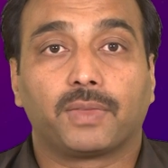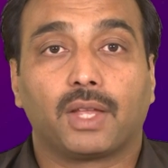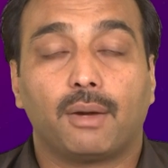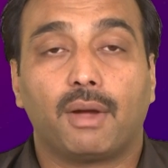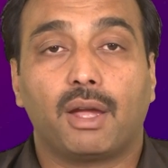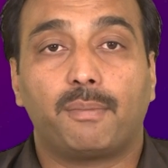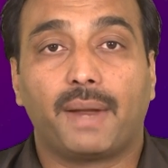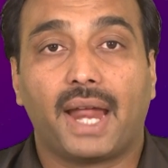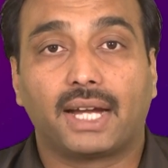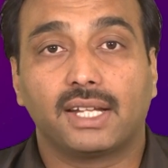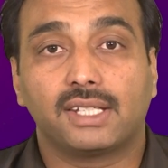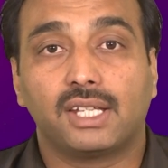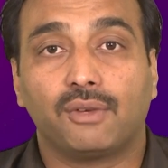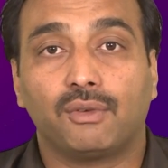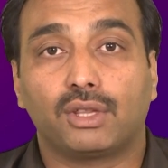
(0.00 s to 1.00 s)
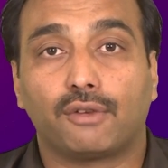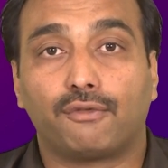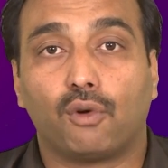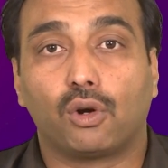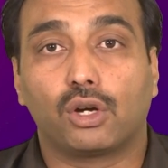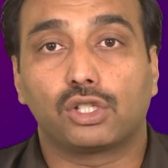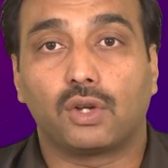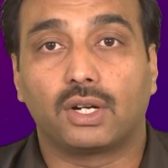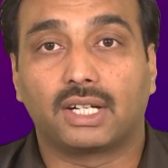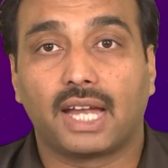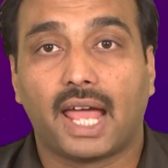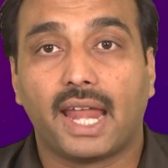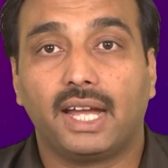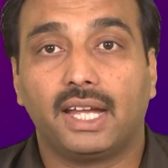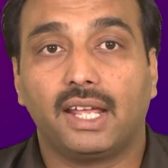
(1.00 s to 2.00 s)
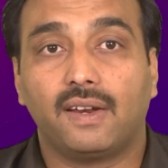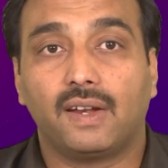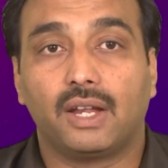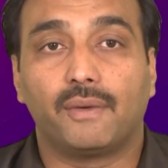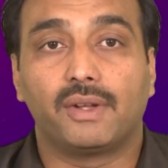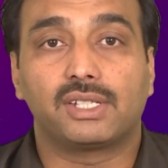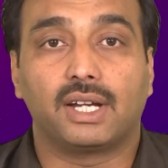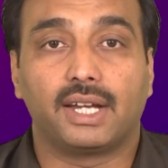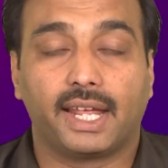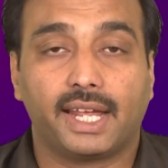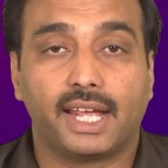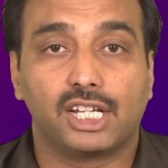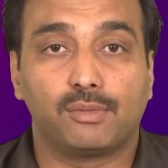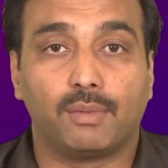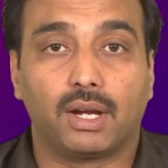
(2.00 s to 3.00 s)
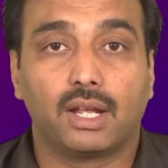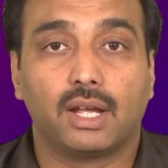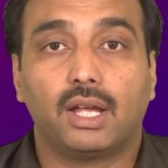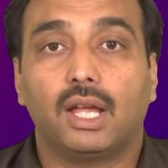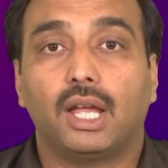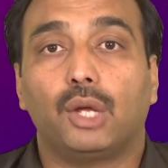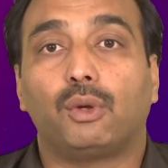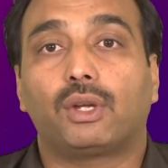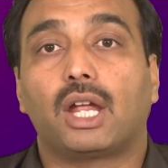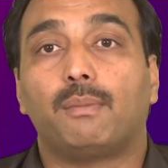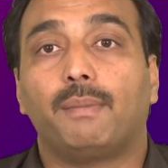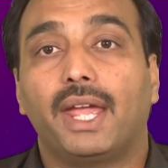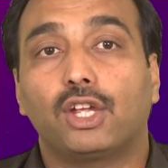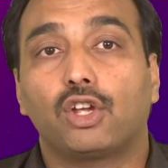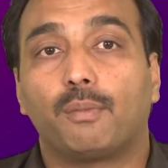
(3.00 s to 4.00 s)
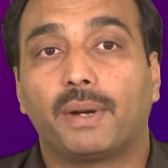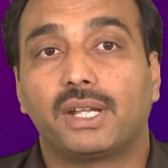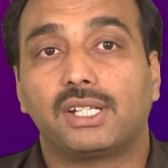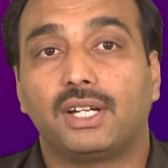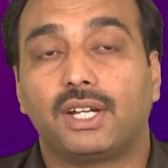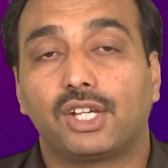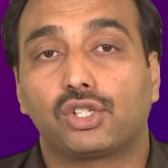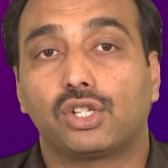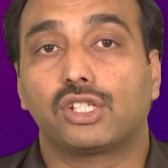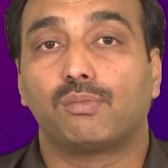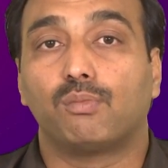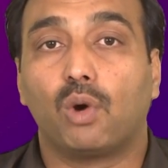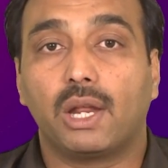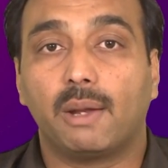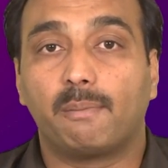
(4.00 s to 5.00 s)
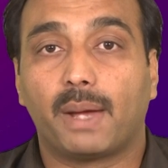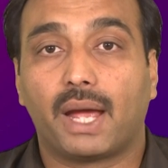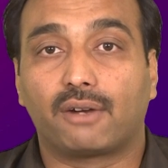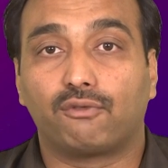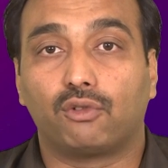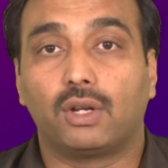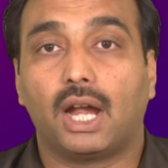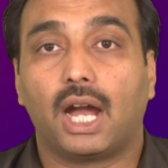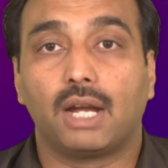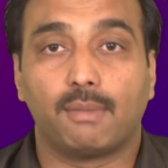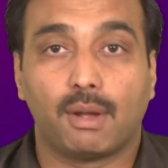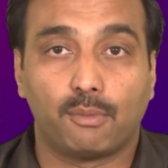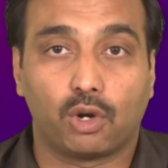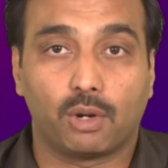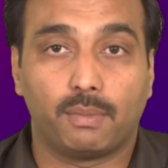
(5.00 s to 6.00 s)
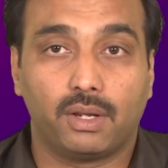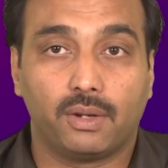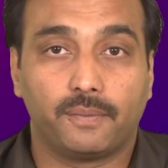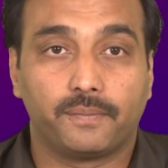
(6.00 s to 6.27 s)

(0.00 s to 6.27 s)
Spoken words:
By practicing with a focus on clarity, relevance, and engagement, you can make your presentations more impactful and memorable.